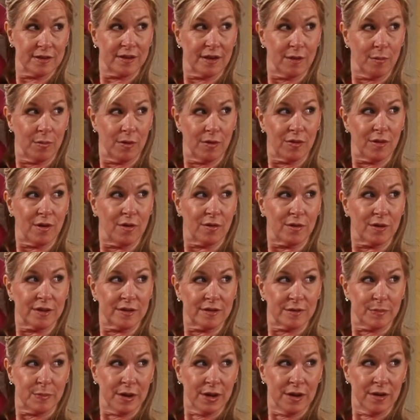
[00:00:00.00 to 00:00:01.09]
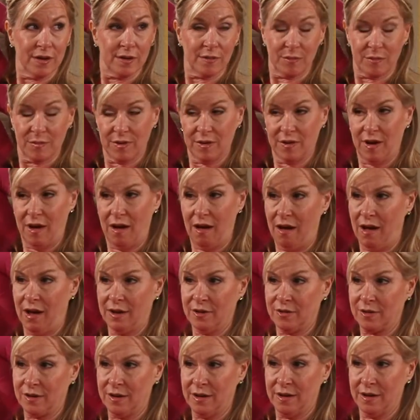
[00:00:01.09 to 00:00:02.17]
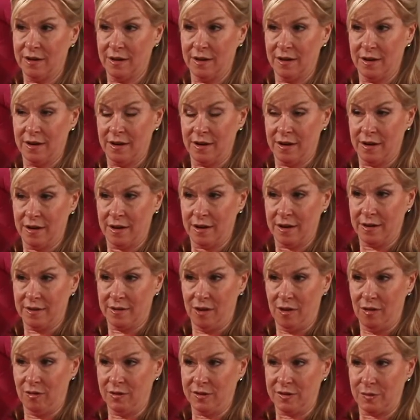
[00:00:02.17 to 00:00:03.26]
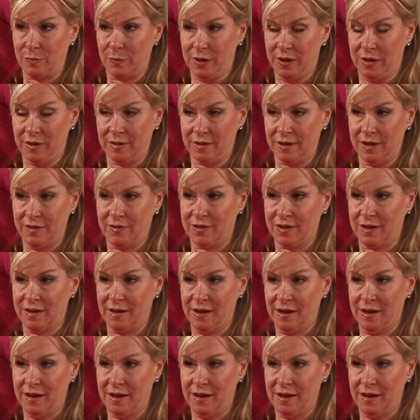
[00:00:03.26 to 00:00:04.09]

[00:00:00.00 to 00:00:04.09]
temple of the Holy Spirit. We're to honor it. And the Holy Spirit lives in